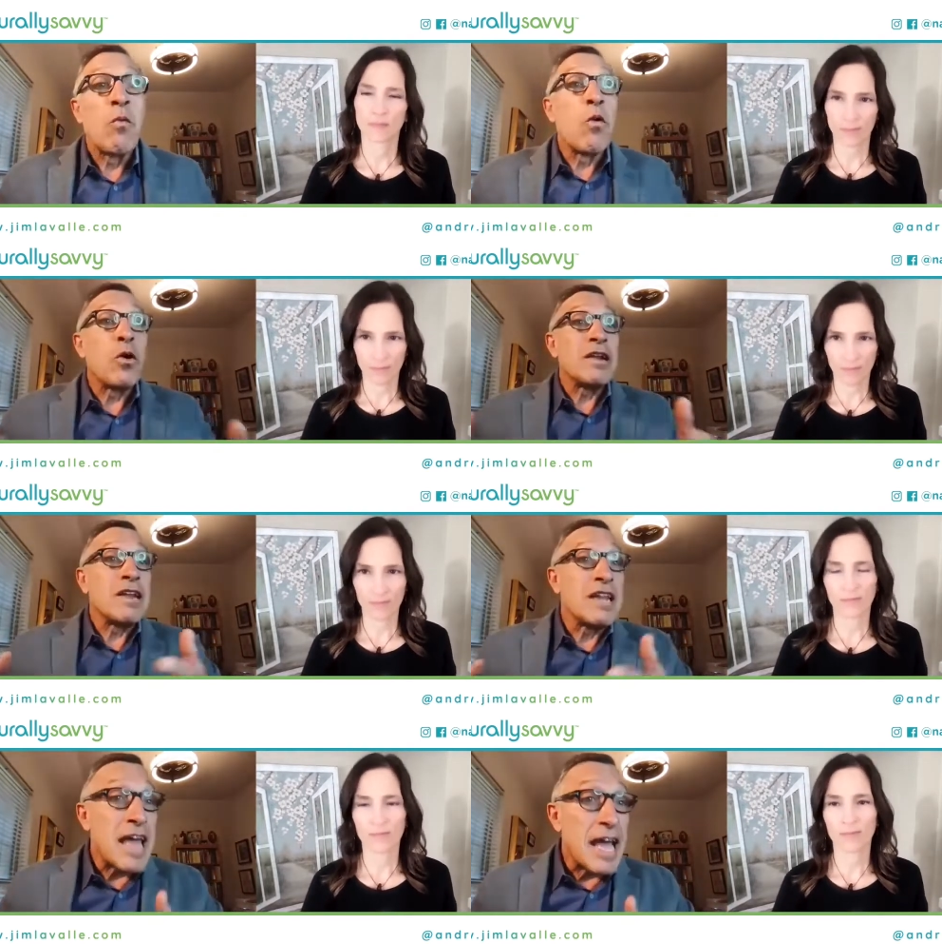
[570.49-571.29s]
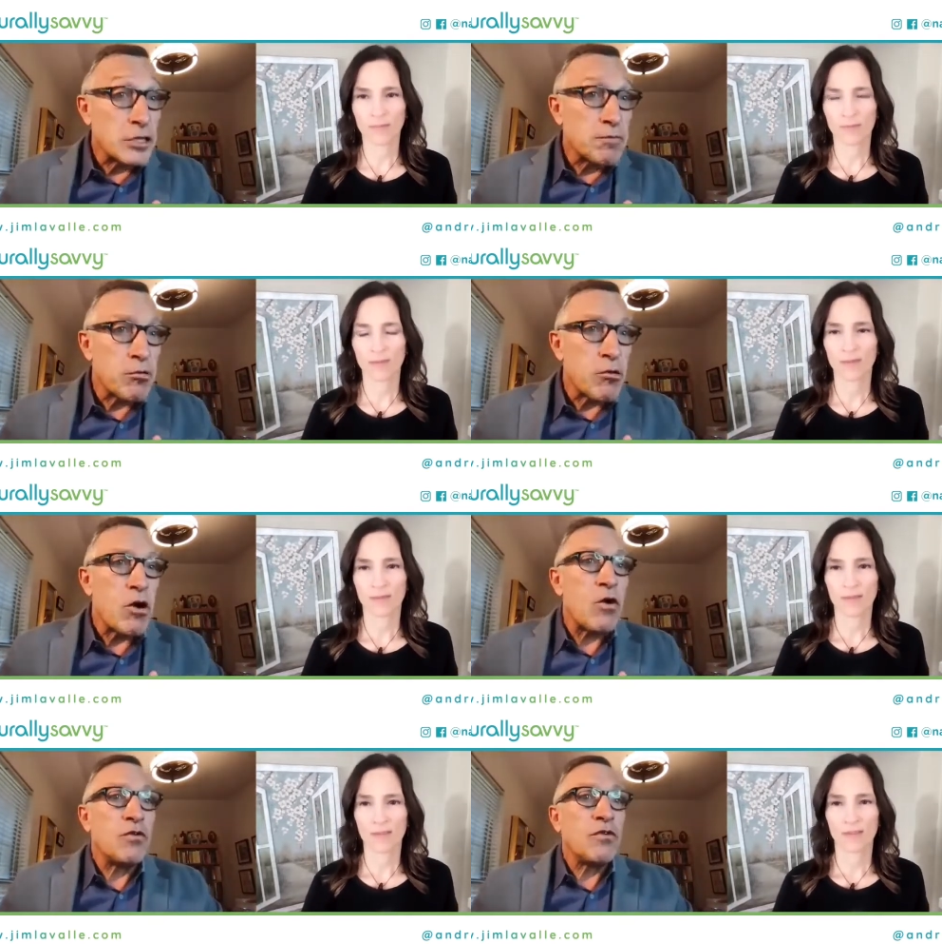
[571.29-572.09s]
Speaker 1: were less
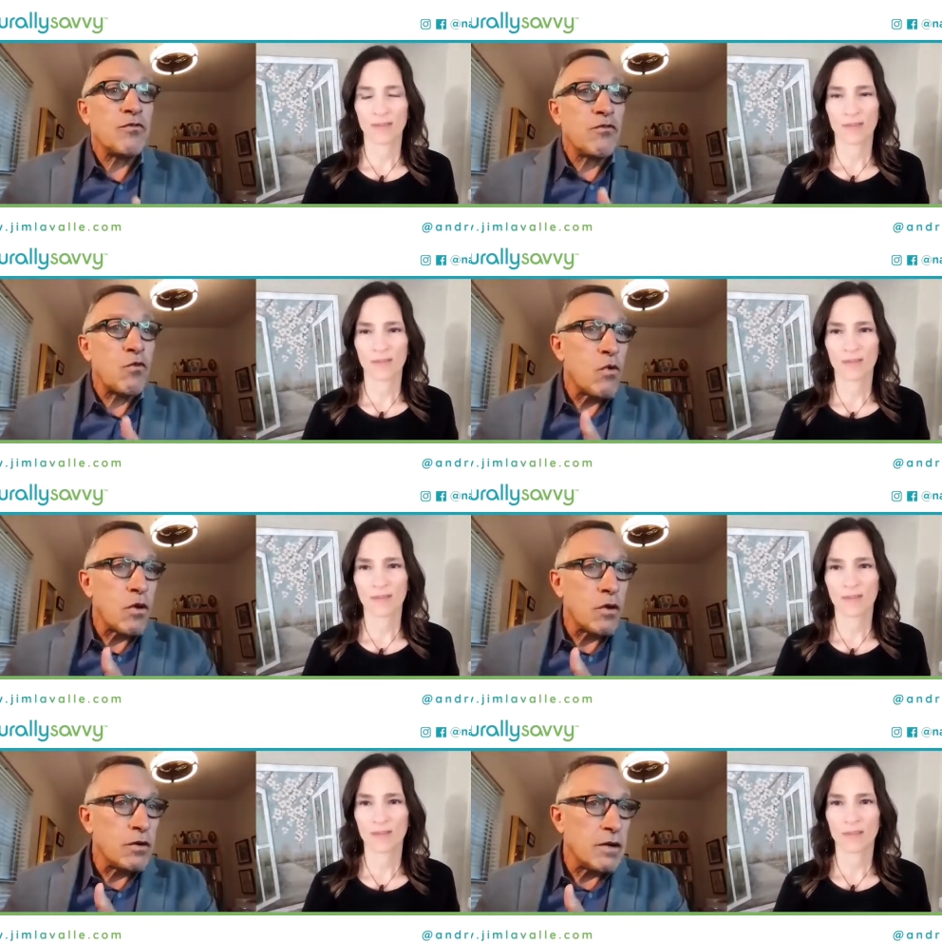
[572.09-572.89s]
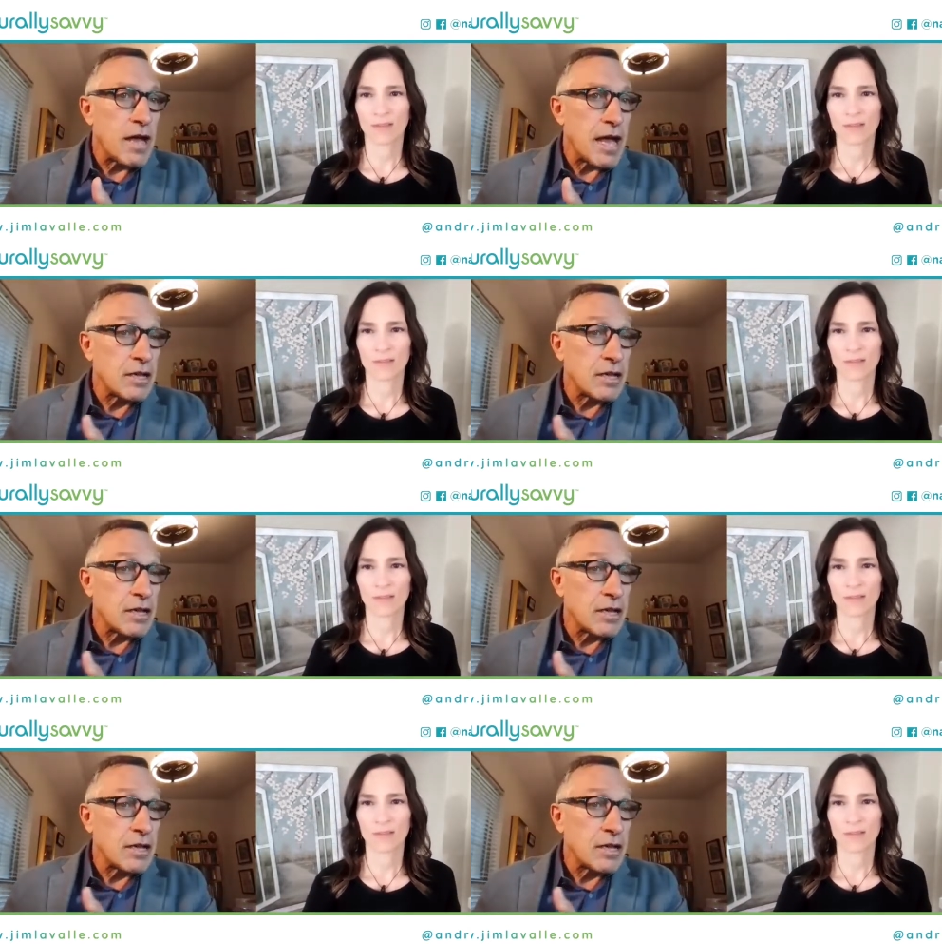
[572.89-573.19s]
prone for uh,